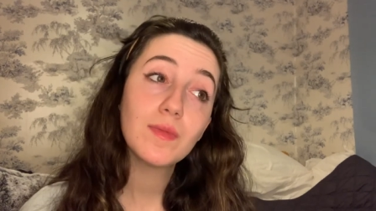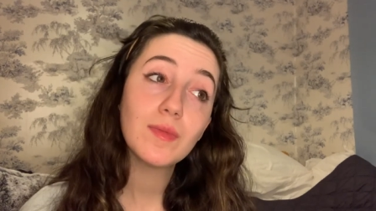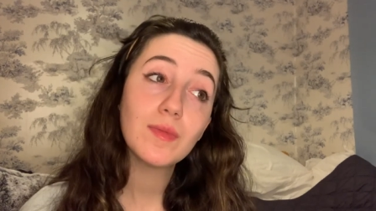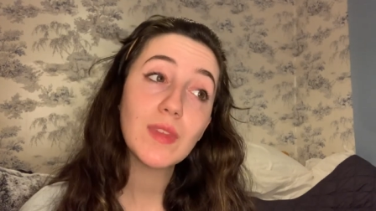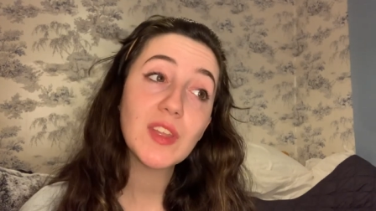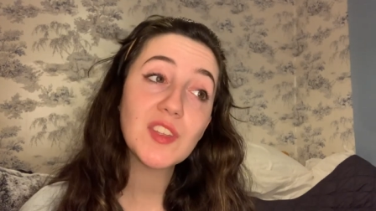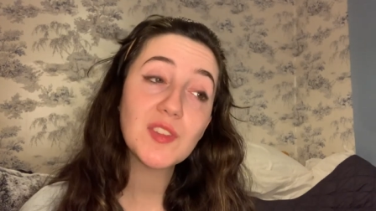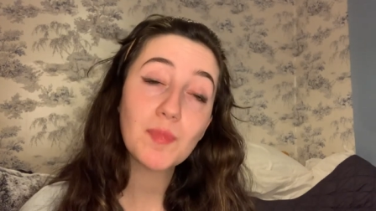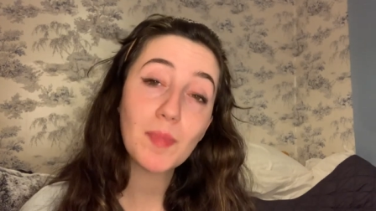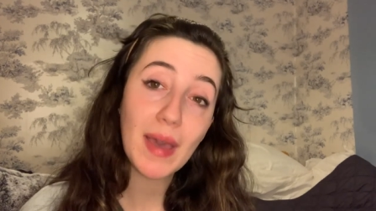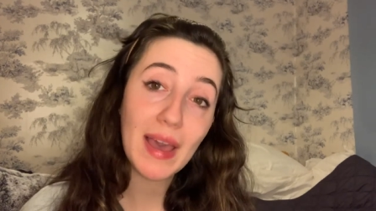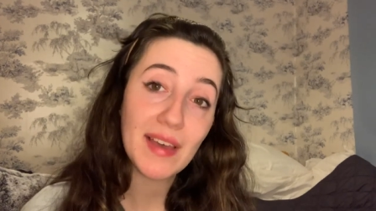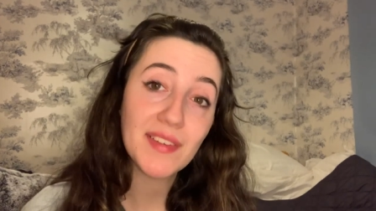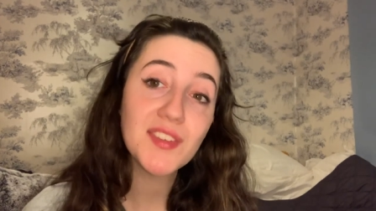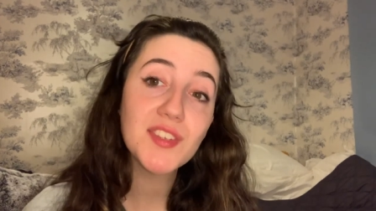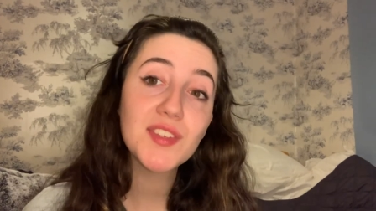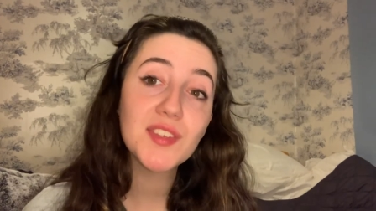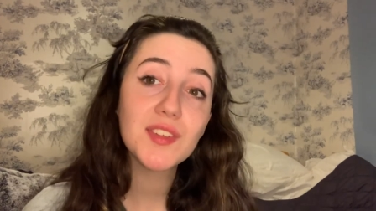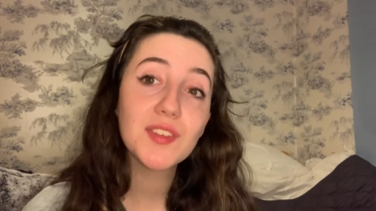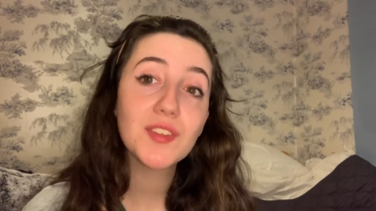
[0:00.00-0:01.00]
its
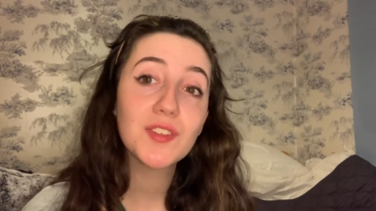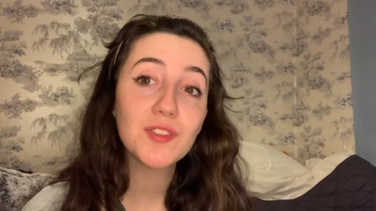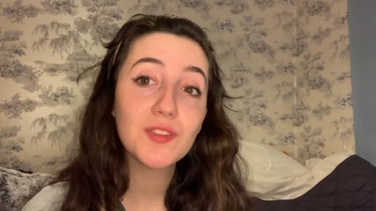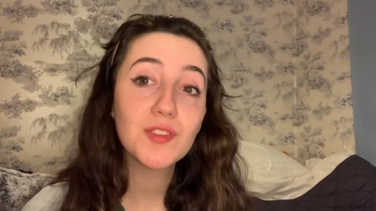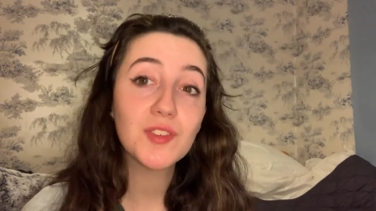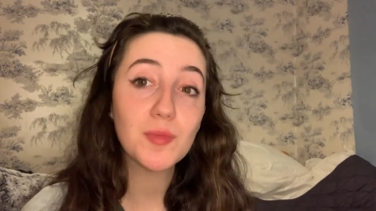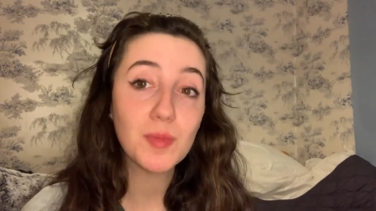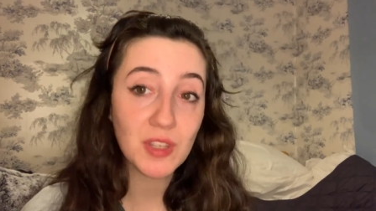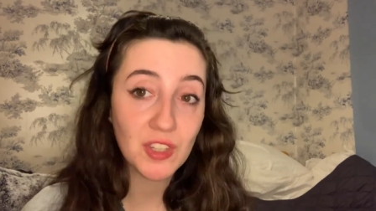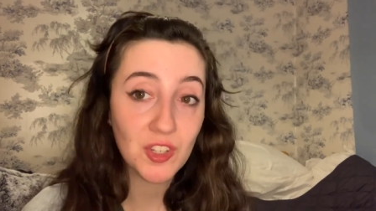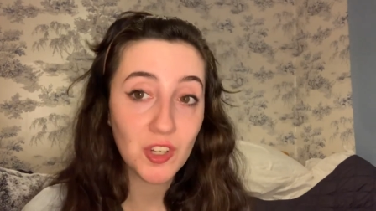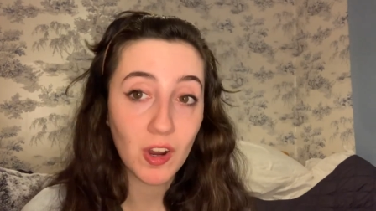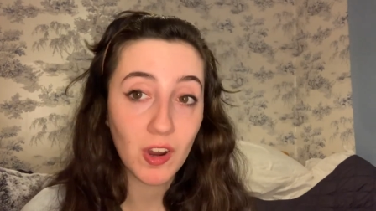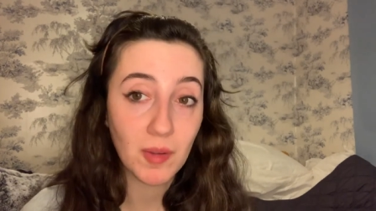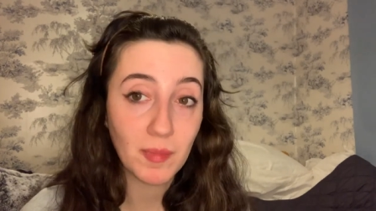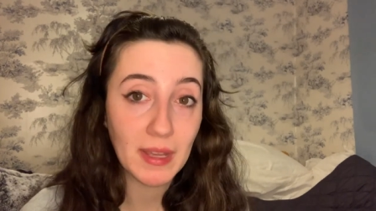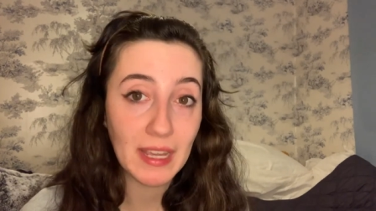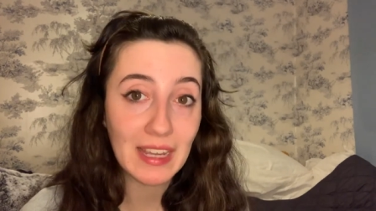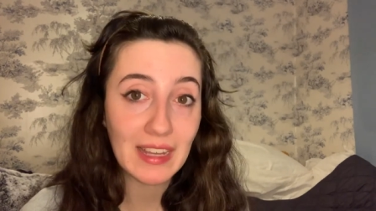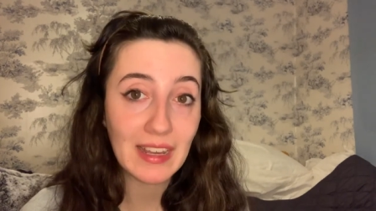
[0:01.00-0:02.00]
best to be
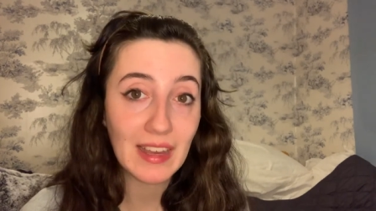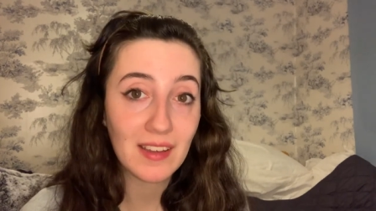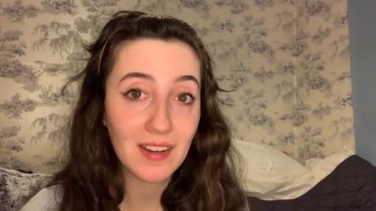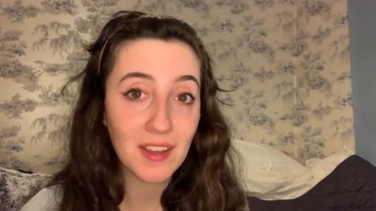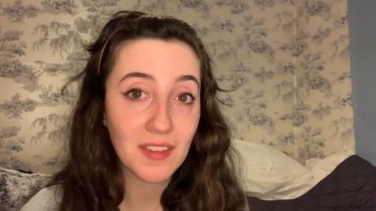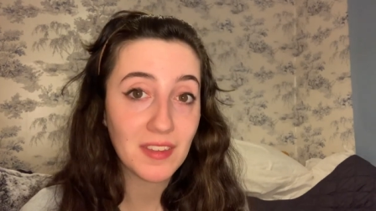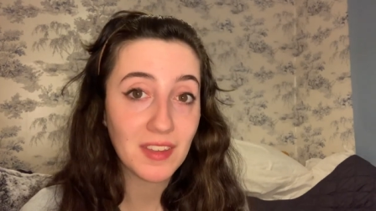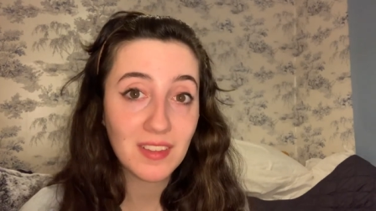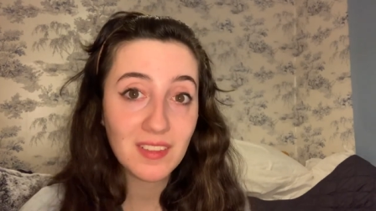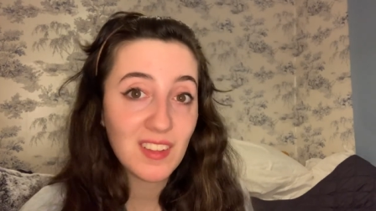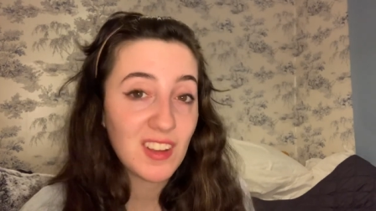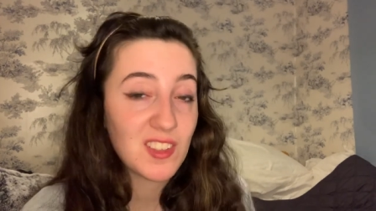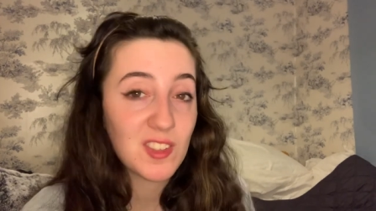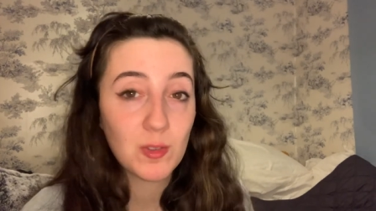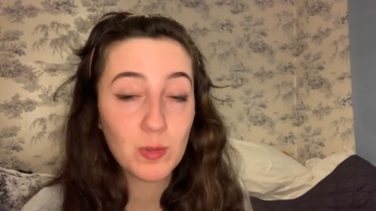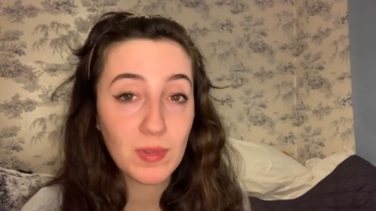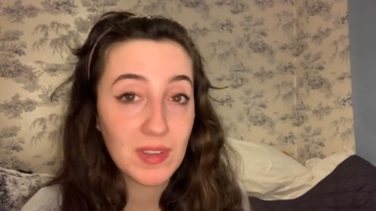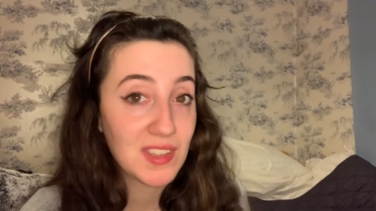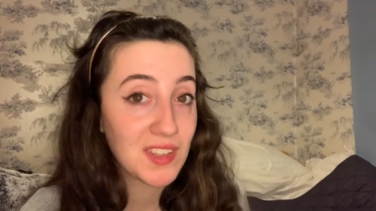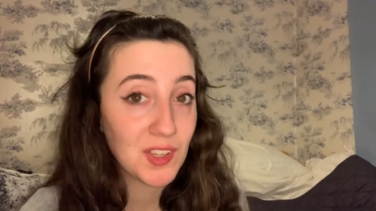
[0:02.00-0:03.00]
charming and I think that's
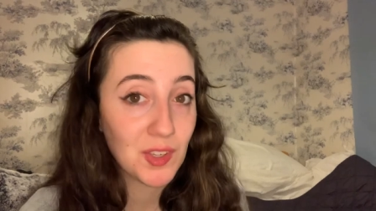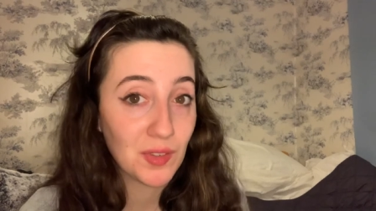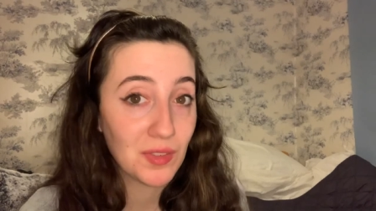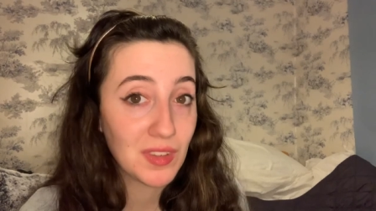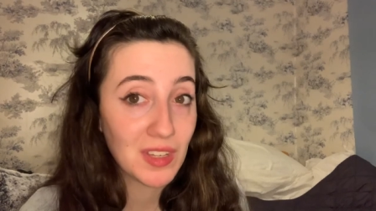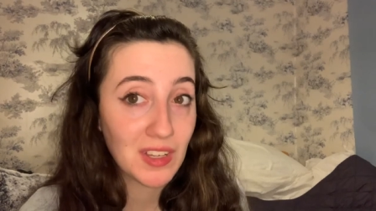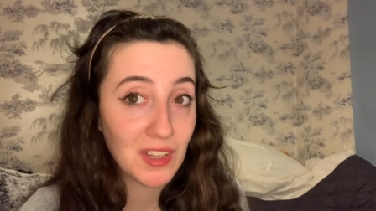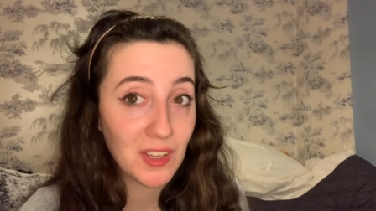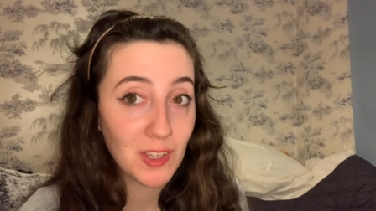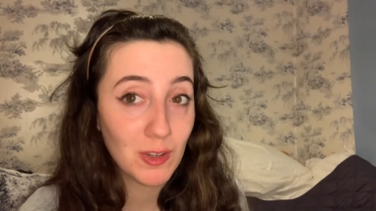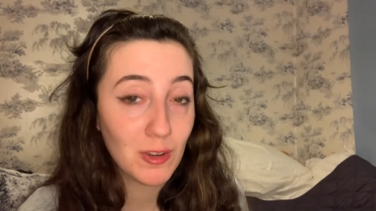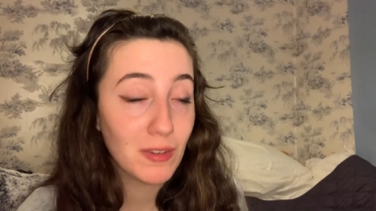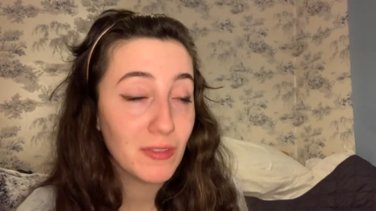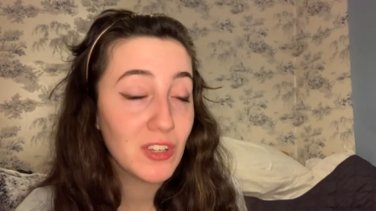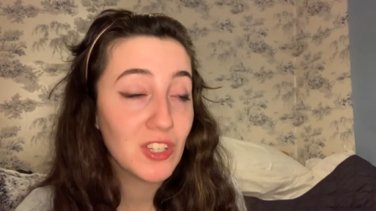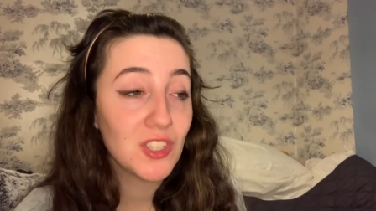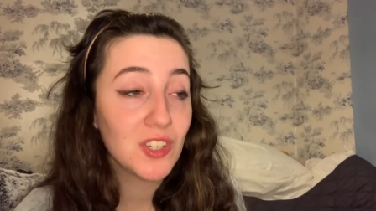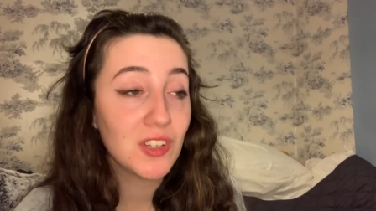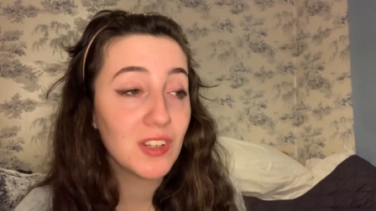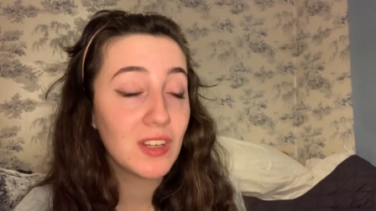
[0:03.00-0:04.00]
always a good thing at
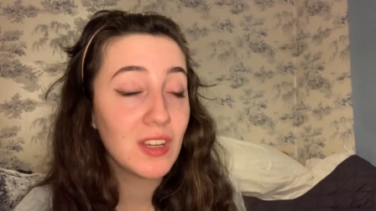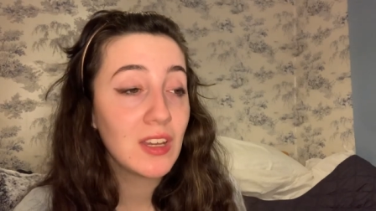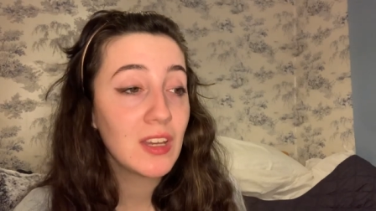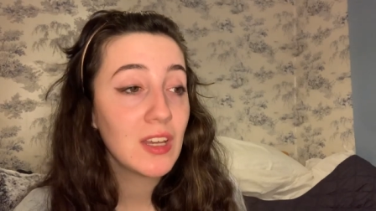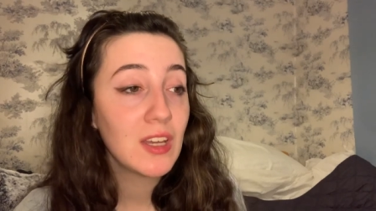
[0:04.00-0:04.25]
Eurovision.